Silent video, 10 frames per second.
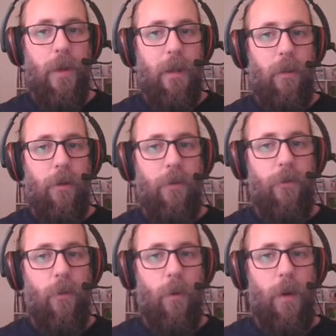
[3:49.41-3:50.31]
and
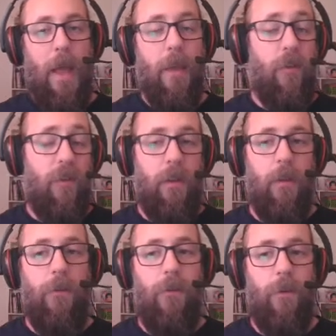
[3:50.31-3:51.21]
I usually
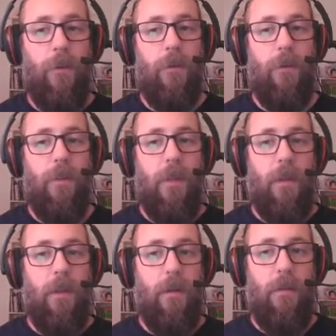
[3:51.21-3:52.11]
look for
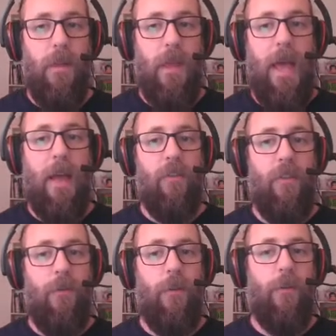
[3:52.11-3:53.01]
the
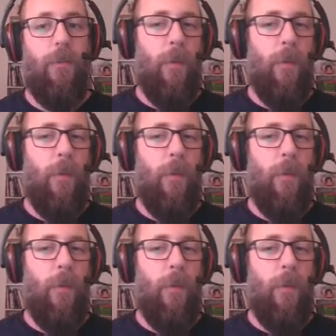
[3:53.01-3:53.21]
action first,